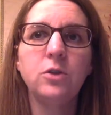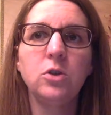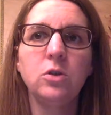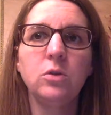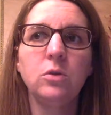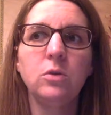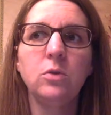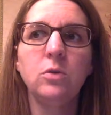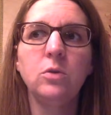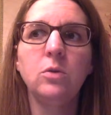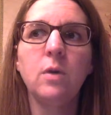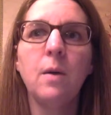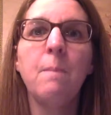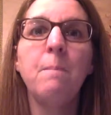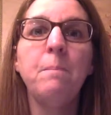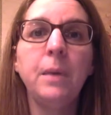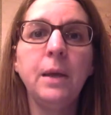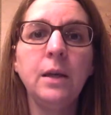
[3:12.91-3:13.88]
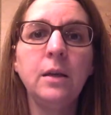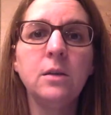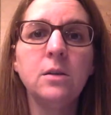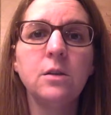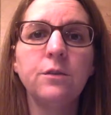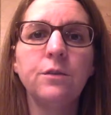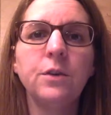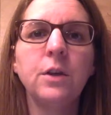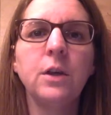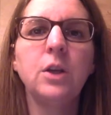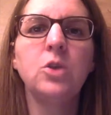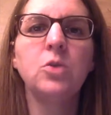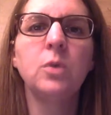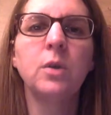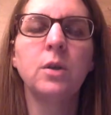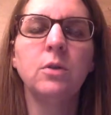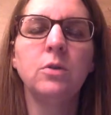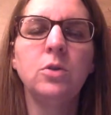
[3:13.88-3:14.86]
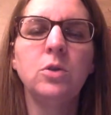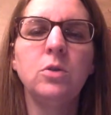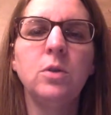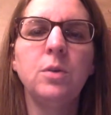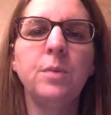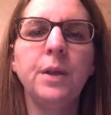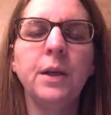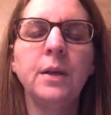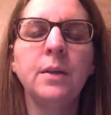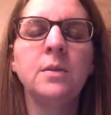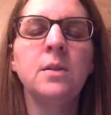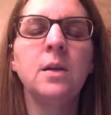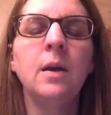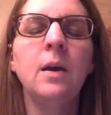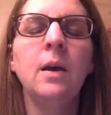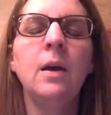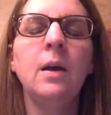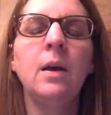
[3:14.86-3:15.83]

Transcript: to meet for each one of those unit plans.